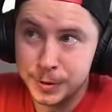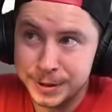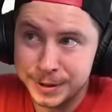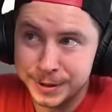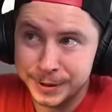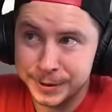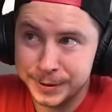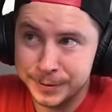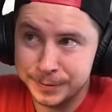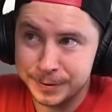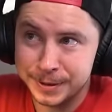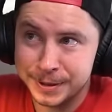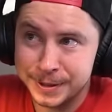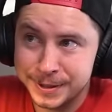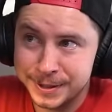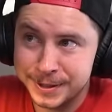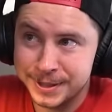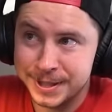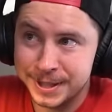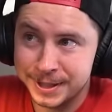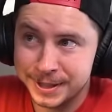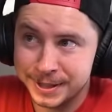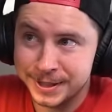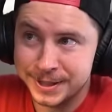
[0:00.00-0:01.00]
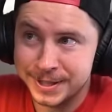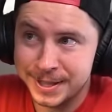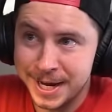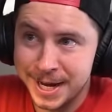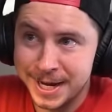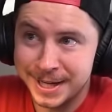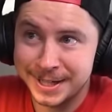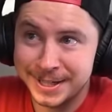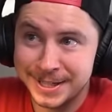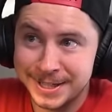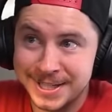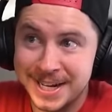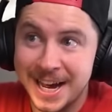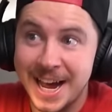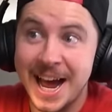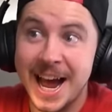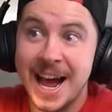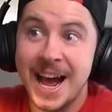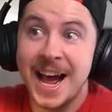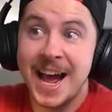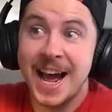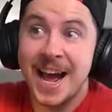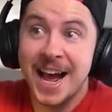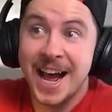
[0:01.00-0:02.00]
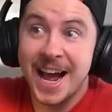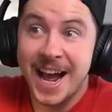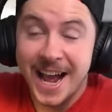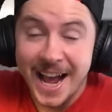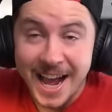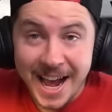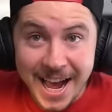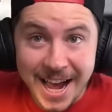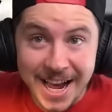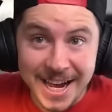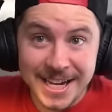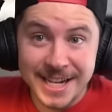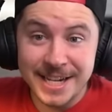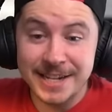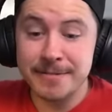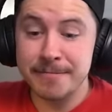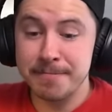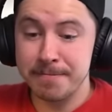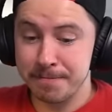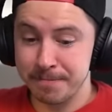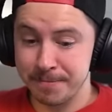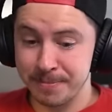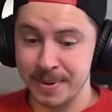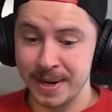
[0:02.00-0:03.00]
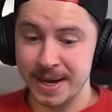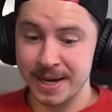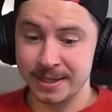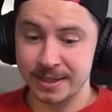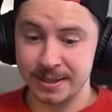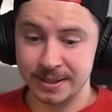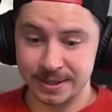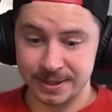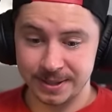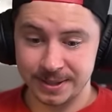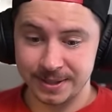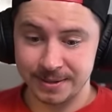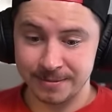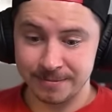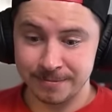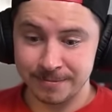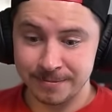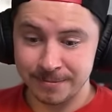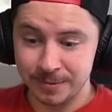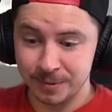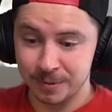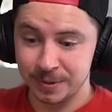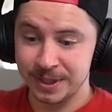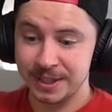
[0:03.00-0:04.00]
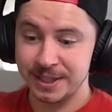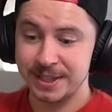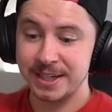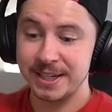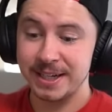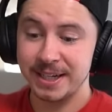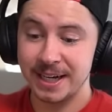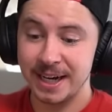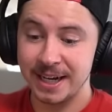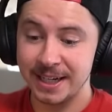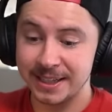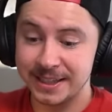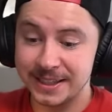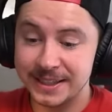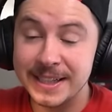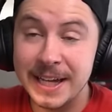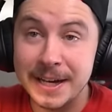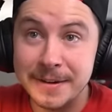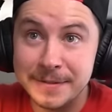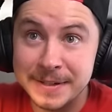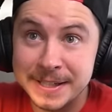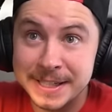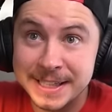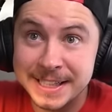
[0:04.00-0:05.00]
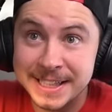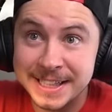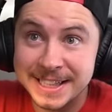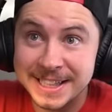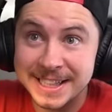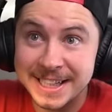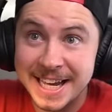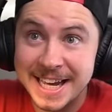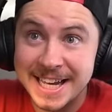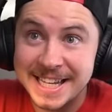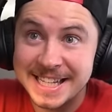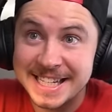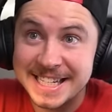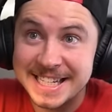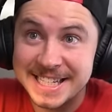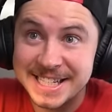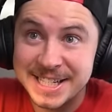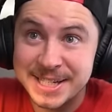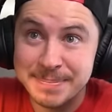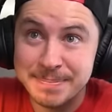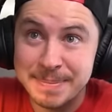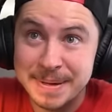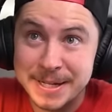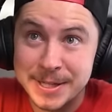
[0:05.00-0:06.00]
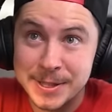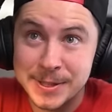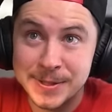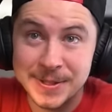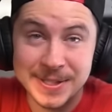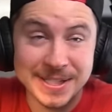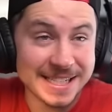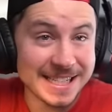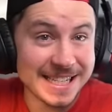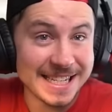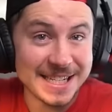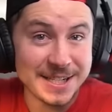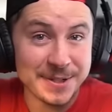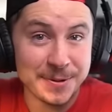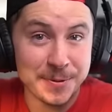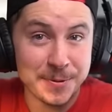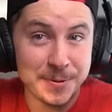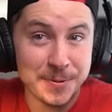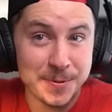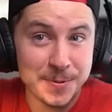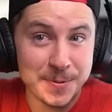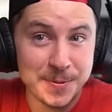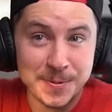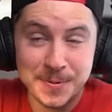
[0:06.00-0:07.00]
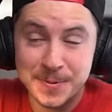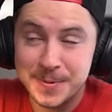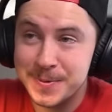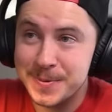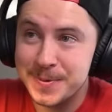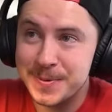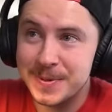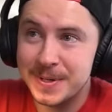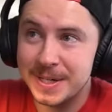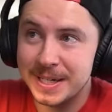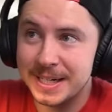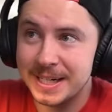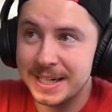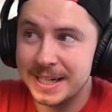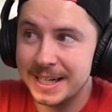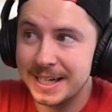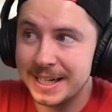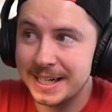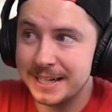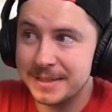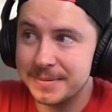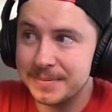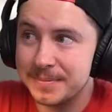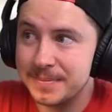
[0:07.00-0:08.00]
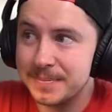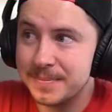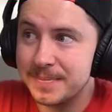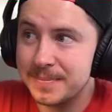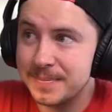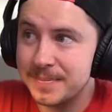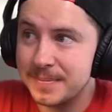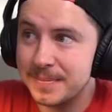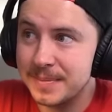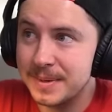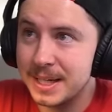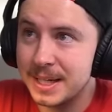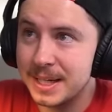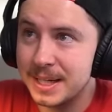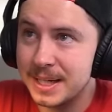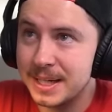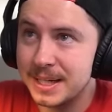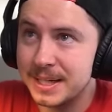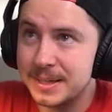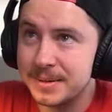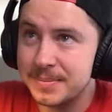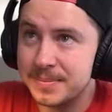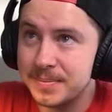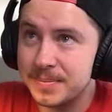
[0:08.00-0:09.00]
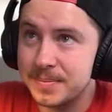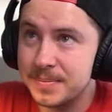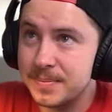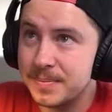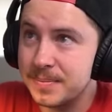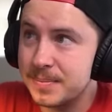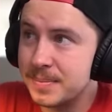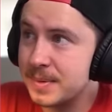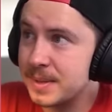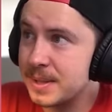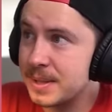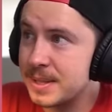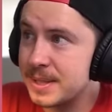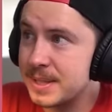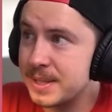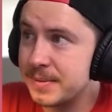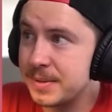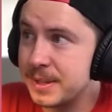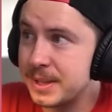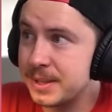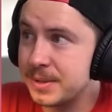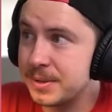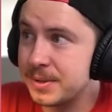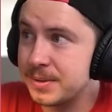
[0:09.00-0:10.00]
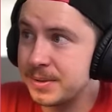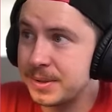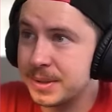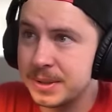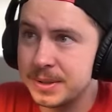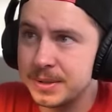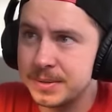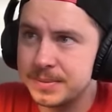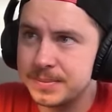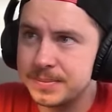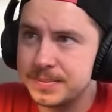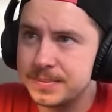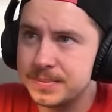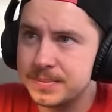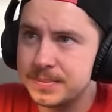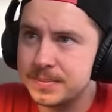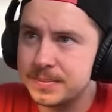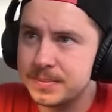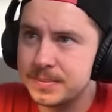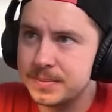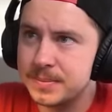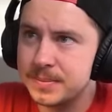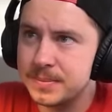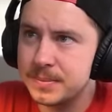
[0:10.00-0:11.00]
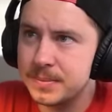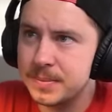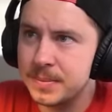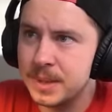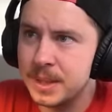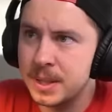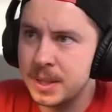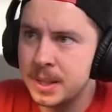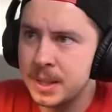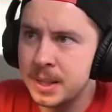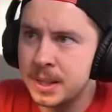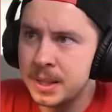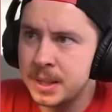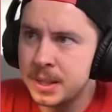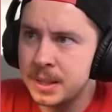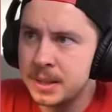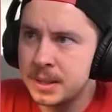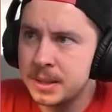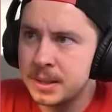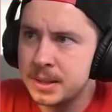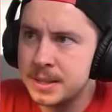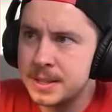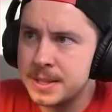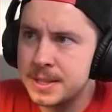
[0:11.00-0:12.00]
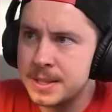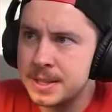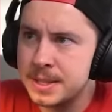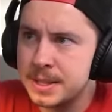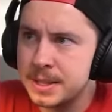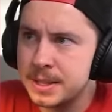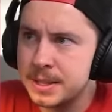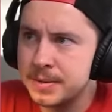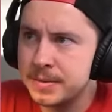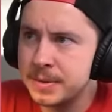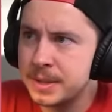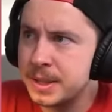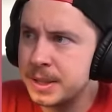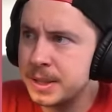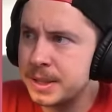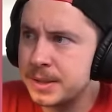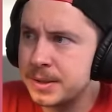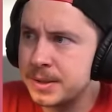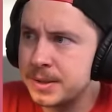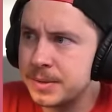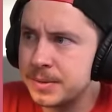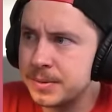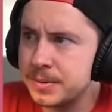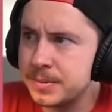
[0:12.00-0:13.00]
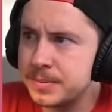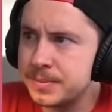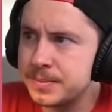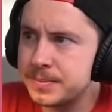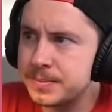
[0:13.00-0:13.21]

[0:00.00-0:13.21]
is in with his second attack, and he's got 8 P.E.K.K.As with 11 lightning spells. Let's go. I like it. I like it. See what he can do here. Let's see what he can do.